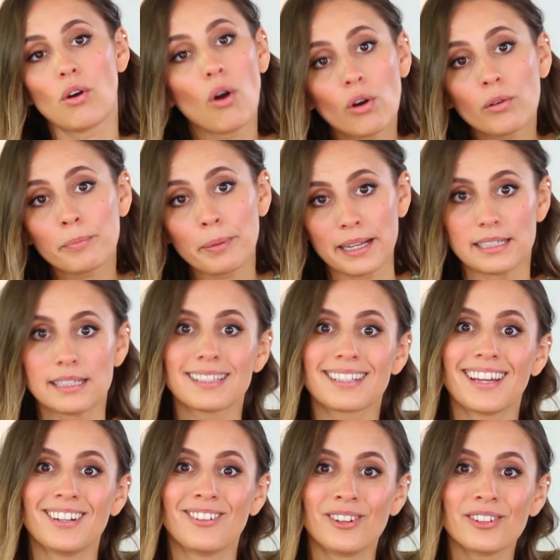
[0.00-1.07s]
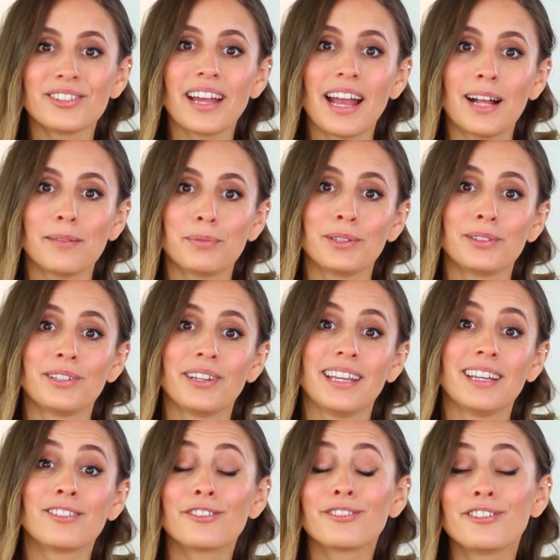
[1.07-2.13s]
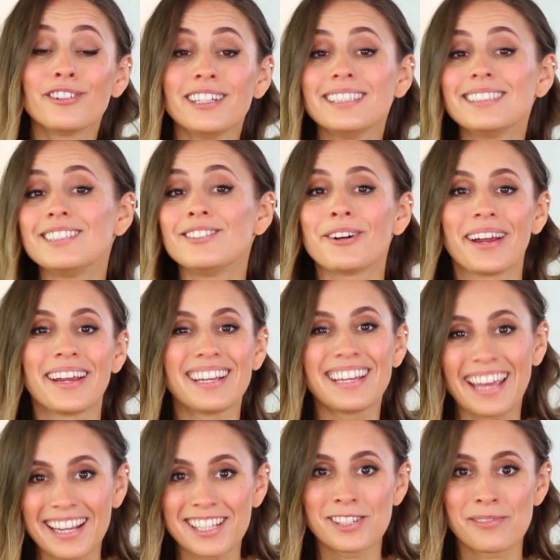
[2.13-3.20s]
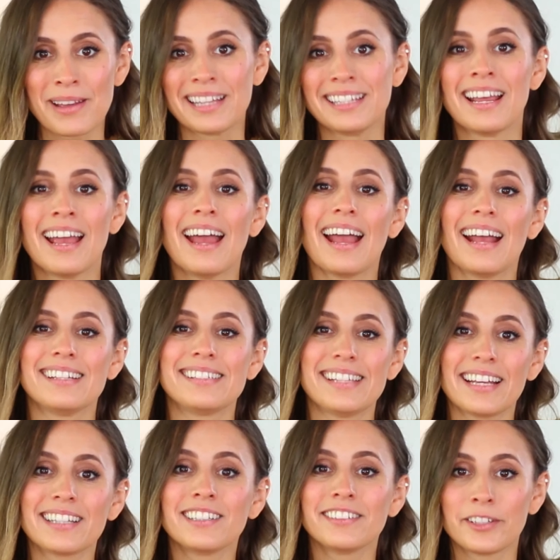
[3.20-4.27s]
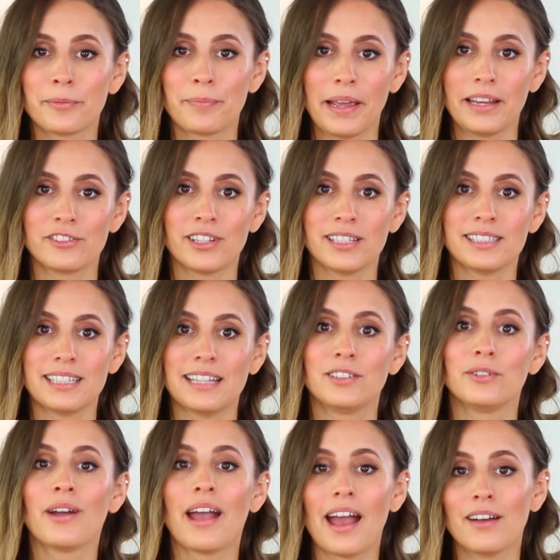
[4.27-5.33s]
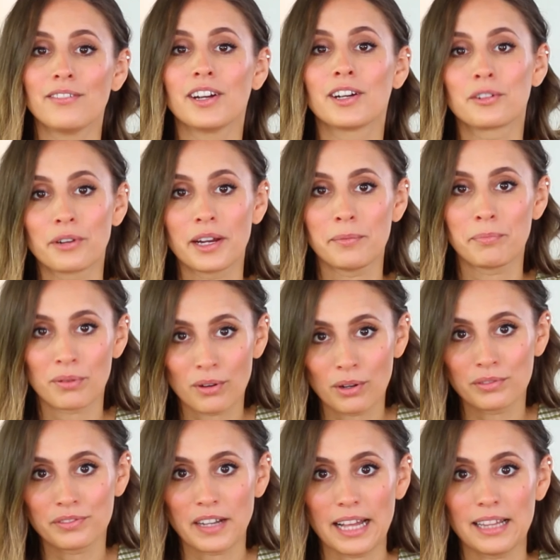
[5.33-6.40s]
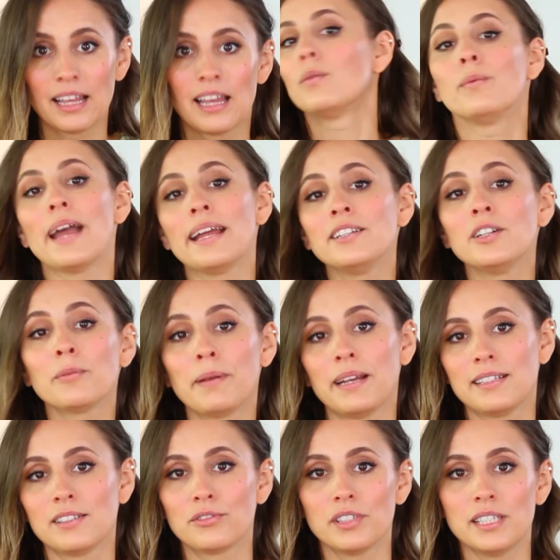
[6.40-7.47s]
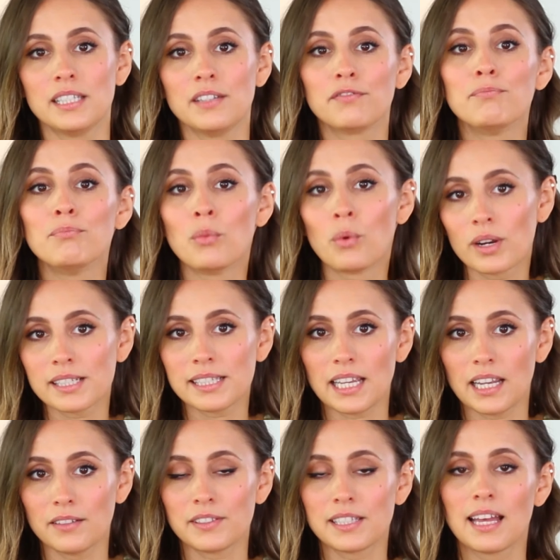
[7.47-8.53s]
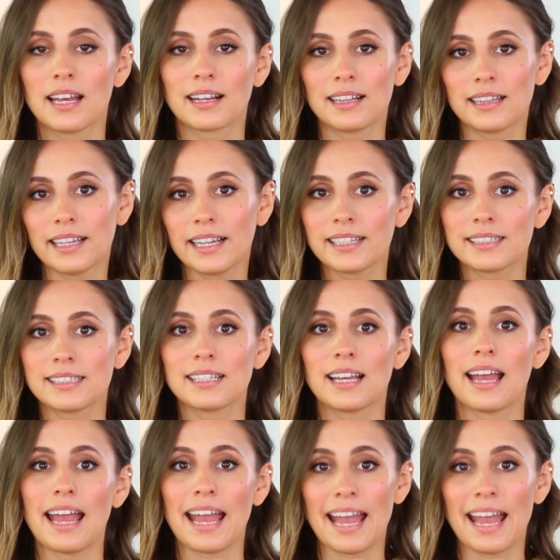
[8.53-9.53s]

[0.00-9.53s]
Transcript: your own pins can also help you to increase your engagement and signal to Pinterest that you have a great profile. When your pins receive more saves, clicks,